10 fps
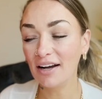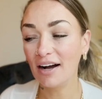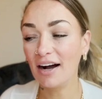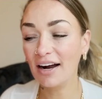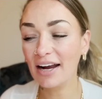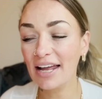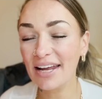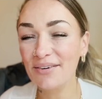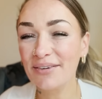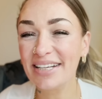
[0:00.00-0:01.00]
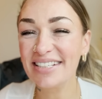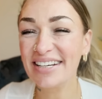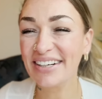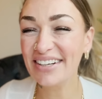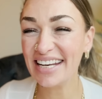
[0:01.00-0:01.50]
are a
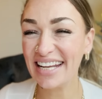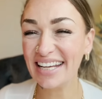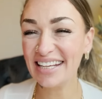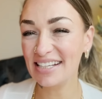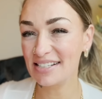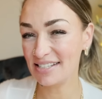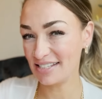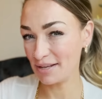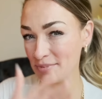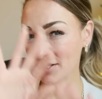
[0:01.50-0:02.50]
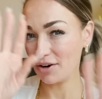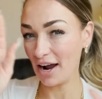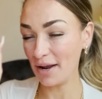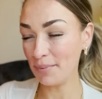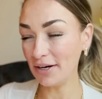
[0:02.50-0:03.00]
returning
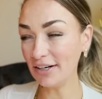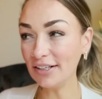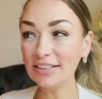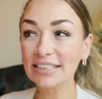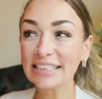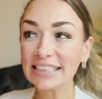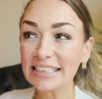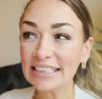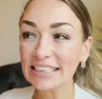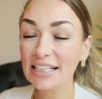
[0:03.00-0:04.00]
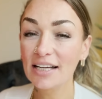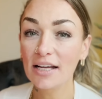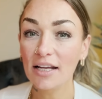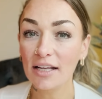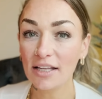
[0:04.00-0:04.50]
subscriber,
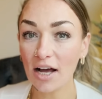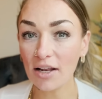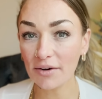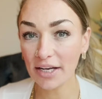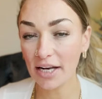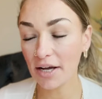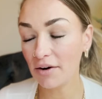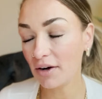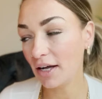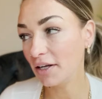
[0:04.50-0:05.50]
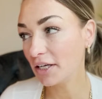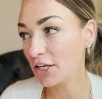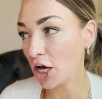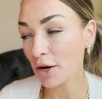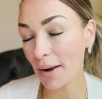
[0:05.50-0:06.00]
y'all already know, uh,
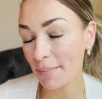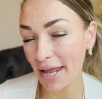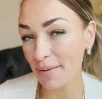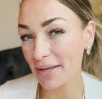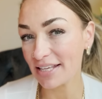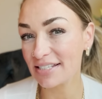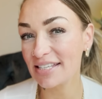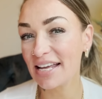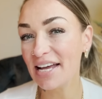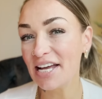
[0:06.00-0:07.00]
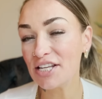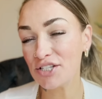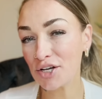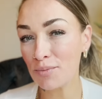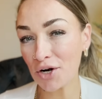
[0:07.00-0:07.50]
y'all are my babies.
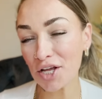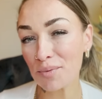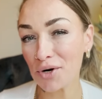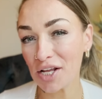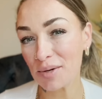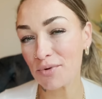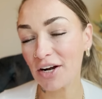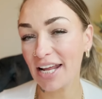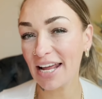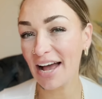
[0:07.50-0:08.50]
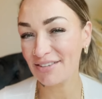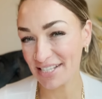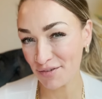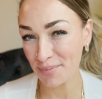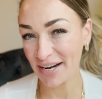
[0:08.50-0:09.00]
So good morning, good morning, good morning. How is
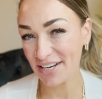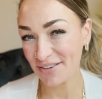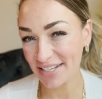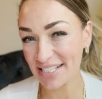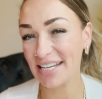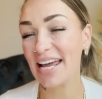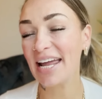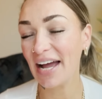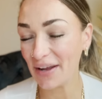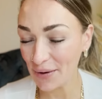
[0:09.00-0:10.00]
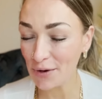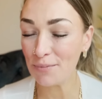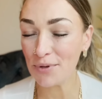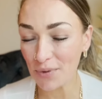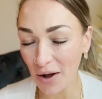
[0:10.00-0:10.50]
everybody doing today? I hope
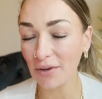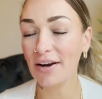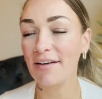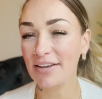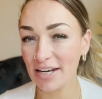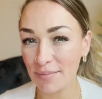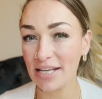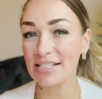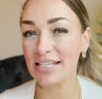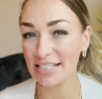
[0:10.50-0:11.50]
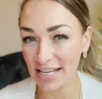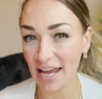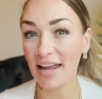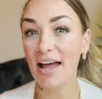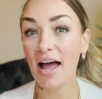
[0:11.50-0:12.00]
you all are having an amazing
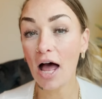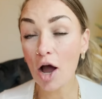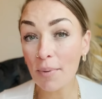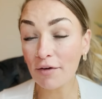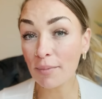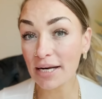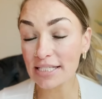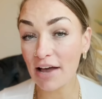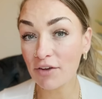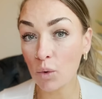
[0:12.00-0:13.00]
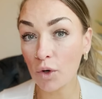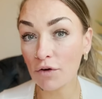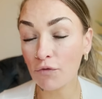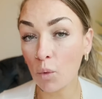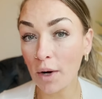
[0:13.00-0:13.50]
day. Hope everybody's having a
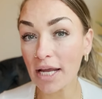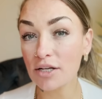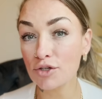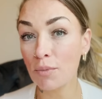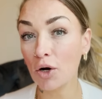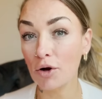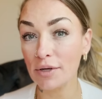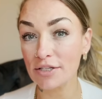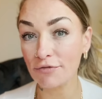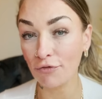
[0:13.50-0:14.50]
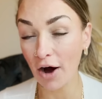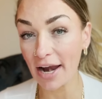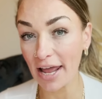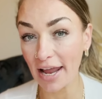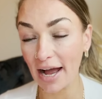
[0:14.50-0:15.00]
wonderful week. Tomorrow is
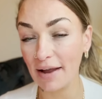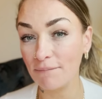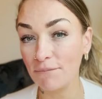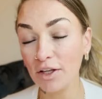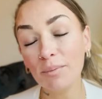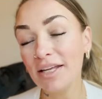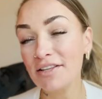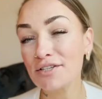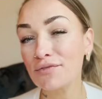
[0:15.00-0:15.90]
Friday. I am filming this